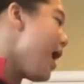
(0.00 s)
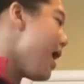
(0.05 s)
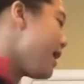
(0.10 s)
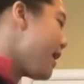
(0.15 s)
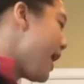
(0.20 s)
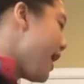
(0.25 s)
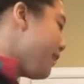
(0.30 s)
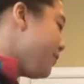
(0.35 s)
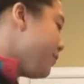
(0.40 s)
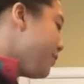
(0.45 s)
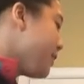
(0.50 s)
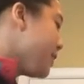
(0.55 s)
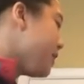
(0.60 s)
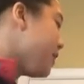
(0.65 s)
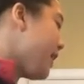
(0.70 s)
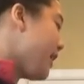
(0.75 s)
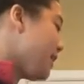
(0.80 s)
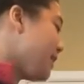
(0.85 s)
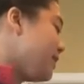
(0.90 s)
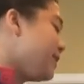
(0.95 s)
And after
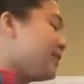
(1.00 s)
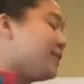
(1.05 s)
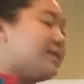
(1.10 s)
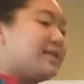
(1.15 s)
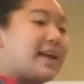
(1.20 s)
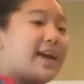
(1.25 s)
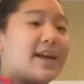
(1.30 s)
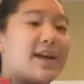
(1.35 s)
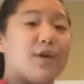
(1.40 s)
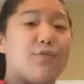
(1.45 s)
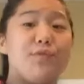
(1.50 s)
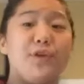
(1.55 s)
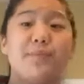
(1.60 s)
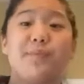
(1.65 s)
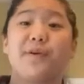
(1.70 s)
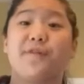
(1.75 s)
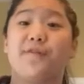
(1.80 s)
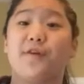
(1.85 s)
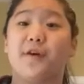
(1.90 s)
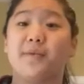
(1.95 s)
collecting this data, we
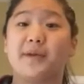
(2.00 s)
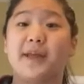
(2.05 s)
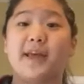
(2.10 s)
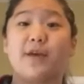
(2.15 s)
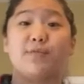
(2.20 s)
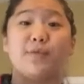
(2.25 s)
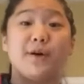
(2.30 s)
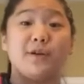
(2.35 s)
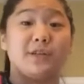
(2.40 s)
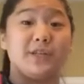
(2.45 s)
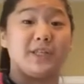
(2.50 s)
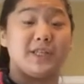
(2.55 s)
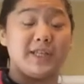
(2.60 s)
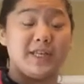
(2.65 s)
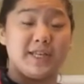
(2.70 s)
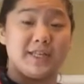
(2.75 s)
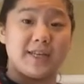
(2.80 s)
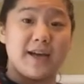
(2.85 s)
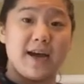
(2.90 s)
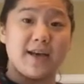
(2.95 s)
performed a Welch
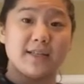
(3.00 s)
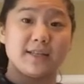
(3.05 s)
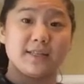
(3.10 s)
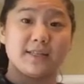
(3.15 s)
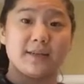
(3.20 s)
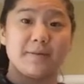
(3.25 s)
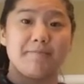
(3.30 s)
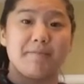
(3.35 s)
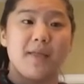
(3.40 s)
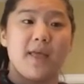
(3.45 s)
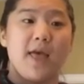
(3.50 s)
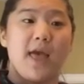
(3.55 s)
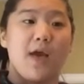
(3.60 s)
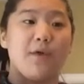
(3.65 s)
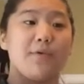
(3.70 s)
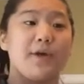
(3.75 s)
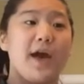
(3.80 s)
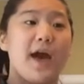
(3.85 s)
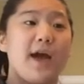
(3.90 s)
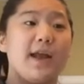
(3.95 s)
t-test,
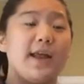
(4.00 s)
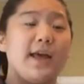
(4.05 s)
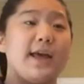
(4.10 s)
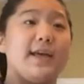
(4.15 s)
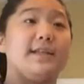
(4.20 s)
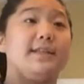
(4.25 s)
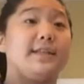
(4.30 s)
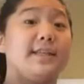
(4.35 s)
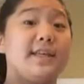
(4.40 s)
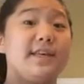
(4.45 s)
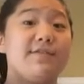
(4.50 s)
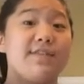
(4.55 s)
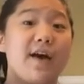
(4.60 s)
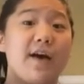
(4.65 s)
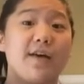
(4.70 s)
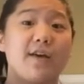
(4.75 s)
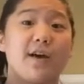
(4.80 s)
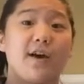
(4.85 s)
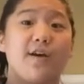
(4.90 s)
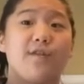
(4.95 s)
and we had a
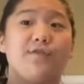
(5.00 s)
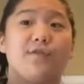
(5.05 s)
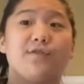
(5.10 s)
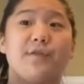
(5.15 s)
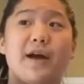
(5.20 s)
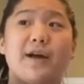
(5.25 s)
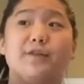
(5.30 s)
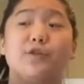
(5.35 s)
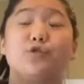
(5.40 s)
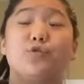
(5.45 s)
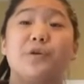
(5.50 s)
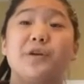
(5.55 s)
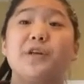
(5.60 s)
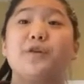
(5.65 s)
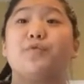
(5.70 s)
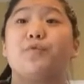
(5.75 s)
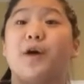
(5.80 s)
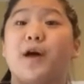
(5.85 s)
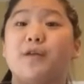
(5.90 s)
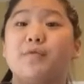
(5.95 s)
t-value of around
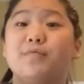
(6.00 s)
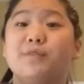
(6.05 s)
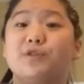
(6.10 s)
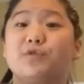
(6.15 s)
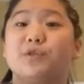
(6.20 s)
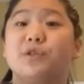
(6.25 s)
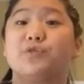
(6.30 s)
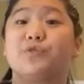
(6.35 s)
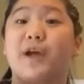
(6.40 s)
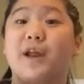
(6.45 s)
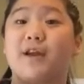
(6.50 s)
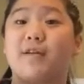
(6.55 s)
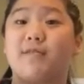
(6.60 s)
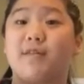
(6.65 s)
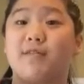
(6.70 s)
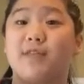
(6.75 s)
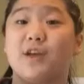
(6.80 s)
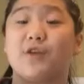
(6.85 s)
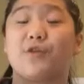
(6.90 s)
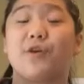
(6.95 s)
21, which was greater
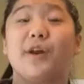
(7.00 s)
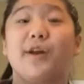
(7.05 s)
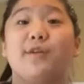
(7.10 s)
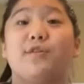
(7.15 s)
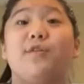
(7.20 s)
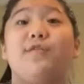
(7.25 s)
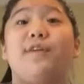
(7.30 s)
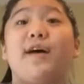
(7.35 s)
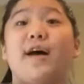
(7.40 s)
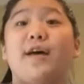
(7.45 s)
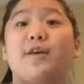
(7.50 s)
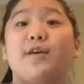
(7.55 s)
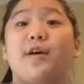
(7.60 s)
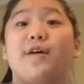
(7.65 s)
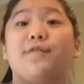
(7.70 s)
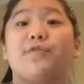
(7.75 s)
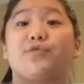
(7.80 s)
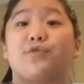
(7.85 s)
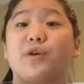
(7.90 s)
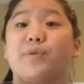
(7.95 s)
than the critical value
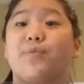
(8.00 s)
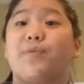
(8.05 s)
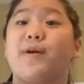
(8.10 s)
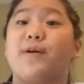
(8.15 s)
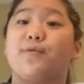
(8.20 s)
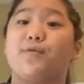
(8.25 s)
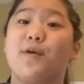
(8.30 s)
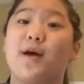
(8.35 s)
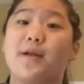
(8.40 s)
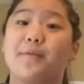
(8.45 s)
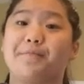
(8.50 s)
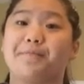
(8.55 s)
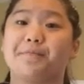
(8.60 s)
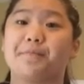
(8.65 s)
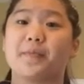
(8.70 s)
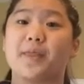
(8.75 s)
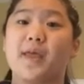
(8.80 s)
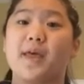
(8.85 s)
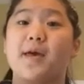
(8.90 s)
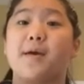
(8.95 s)
of 3.1,
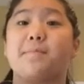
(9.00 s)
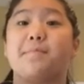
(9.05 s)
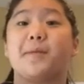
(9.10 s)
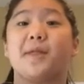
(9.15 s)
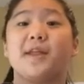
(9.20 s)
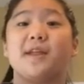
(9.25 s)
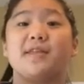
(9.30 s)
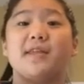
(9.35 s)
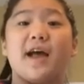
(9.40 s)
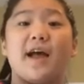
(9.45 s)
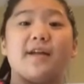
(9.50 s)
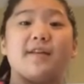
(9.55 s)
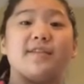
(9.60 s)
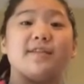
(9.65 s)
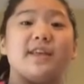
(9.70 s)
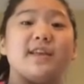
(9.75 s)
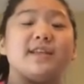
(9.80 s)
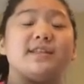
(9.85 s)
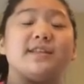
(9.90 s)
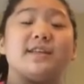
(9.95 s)
meaning that
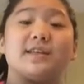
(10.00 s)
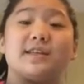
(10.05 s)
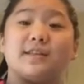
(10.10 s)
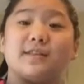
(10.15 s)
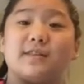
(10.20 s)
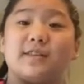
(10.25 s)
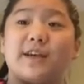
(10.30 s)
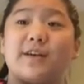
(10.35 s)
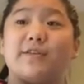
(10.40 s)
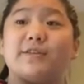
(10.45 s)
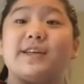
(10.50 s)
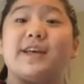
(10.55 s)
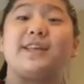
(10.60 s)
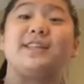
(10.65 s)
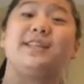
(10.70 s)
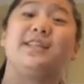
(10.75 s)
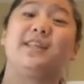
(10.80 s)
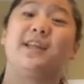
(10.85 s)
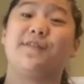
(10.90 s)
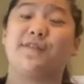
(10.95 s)
there was a
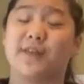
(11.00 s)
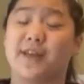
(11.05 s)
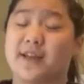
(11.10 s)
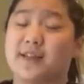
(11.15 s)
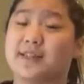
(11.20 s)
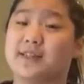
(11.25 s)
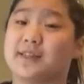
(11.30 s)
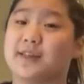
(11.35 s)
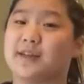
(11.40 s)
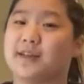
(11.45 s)
significant